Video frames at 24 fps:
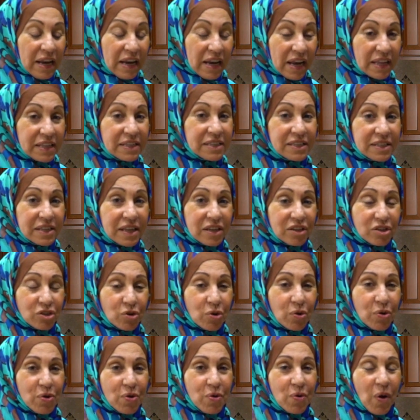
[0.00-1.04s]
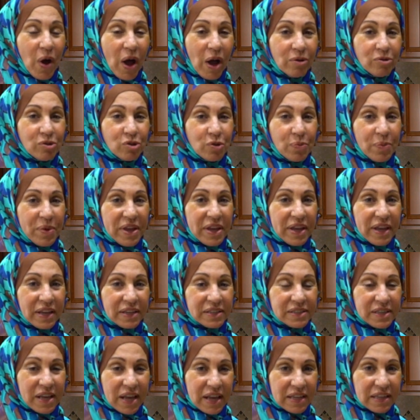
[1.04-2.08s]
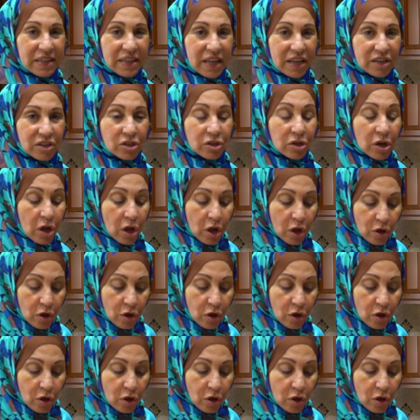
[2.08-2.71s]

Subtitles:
Let's show you how to make a side dish.